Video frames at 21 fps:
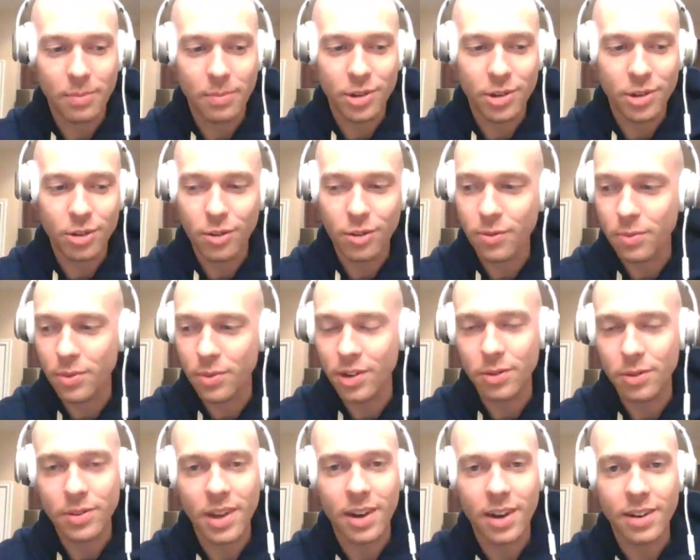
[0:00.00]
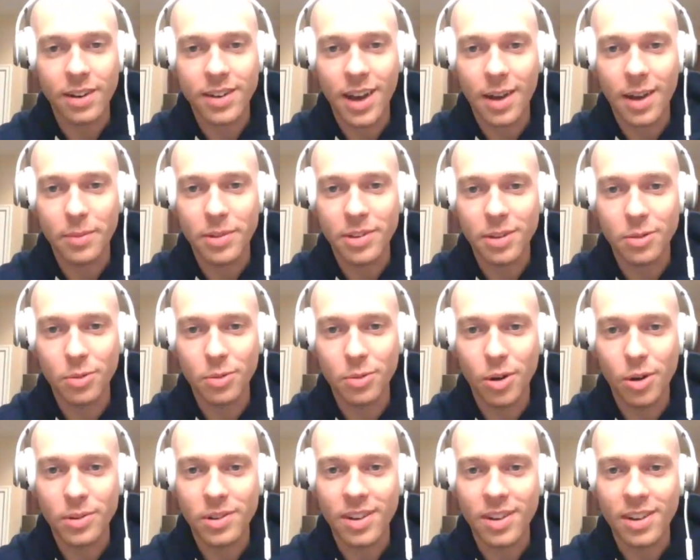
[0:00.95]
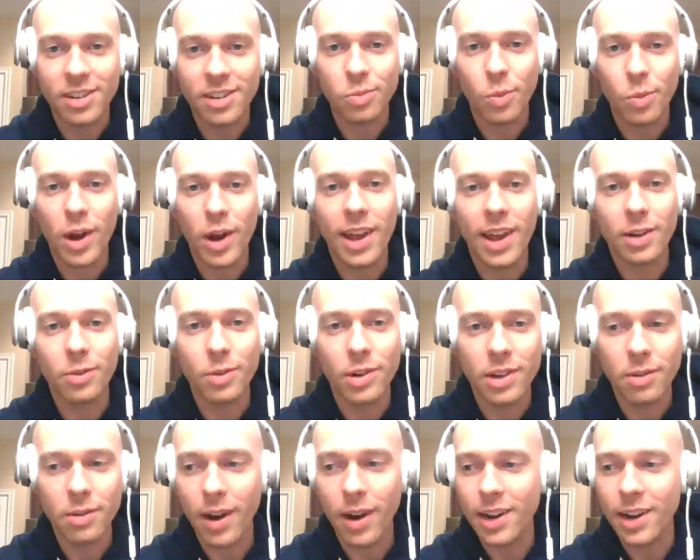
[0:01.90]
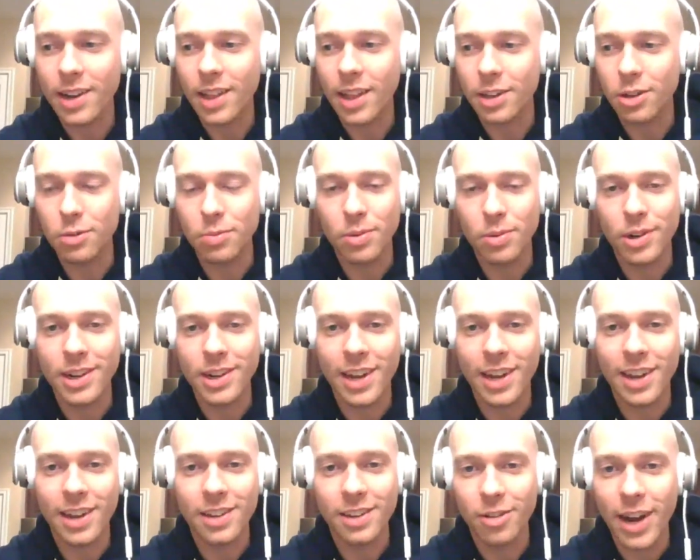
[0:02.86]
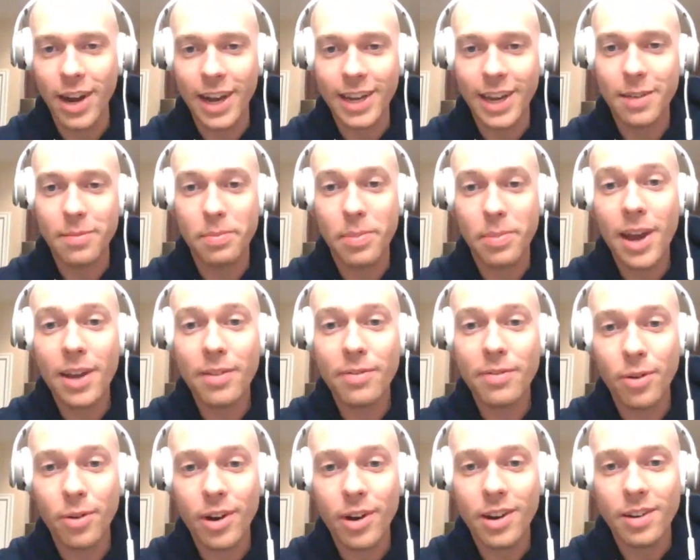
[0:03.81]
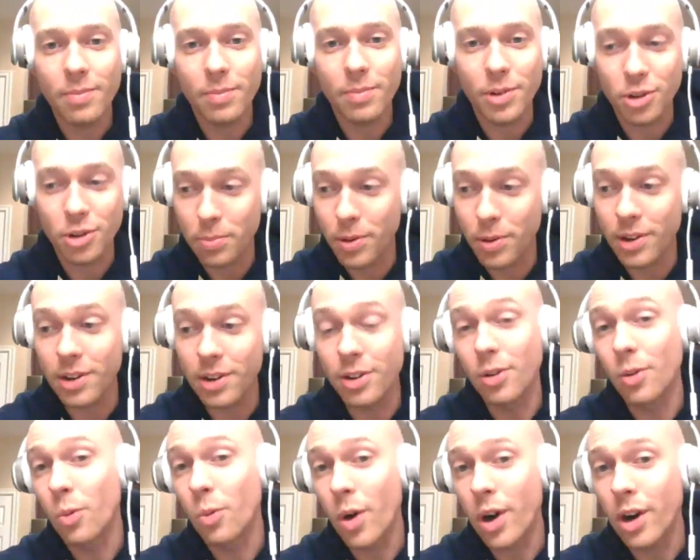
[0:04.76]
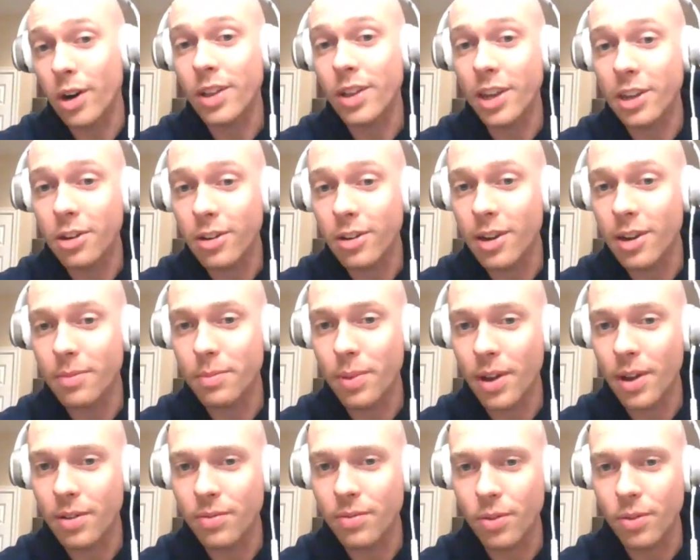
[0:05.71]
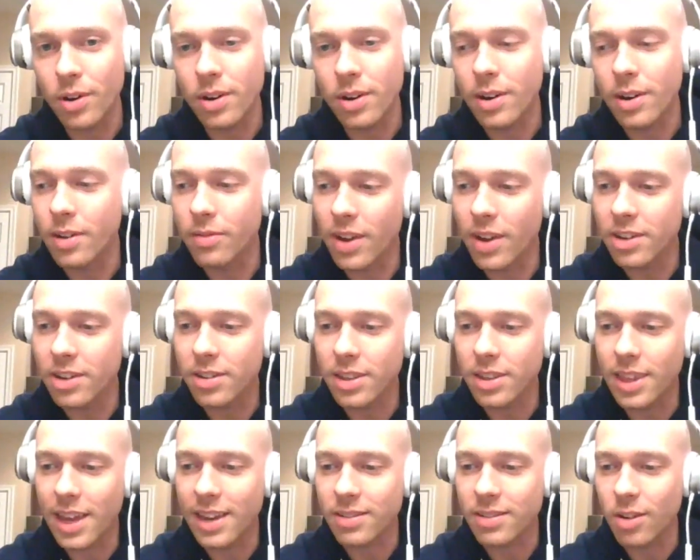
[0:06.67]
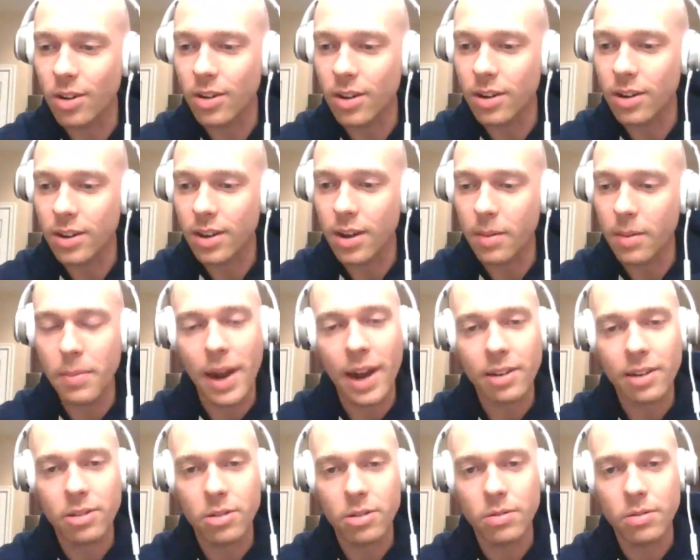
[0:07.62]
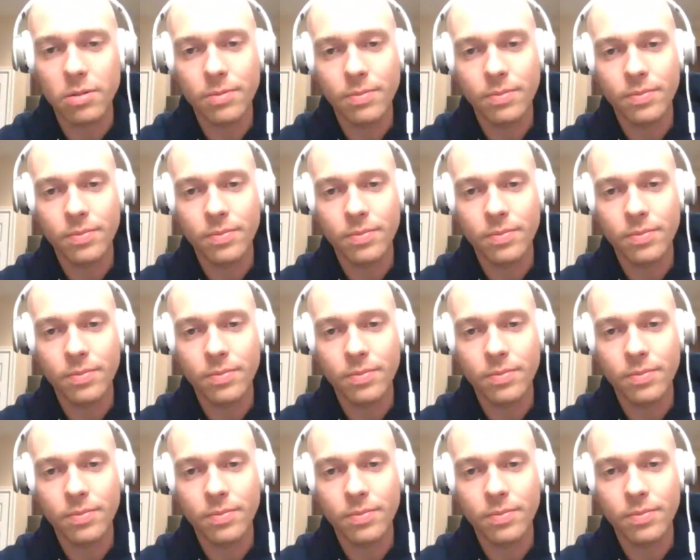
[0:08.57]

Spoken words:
I'm sure you're familiar with Eric Thomas. He would always say sweat equity, right? Like, you put in that, you're not getting paid for it, but you're putting in the work like you're getting paid for it. And eventually that's all going to come back to you.